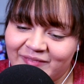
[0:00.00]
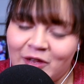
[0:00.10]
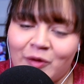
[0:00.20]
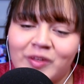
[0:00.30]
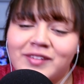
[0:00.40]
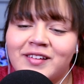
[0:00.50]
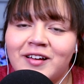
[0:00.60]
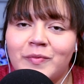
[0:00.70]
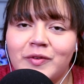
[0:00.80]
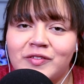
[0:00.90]
Yo, this
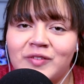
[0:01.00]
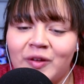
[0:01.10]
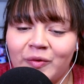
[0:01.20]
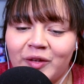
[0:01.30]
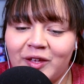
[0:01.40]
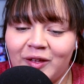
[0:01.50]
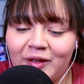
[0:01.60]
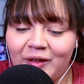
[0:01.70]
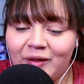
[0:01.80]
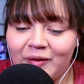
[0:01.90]
cup is so
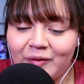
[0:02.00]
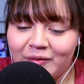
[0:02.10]
cute.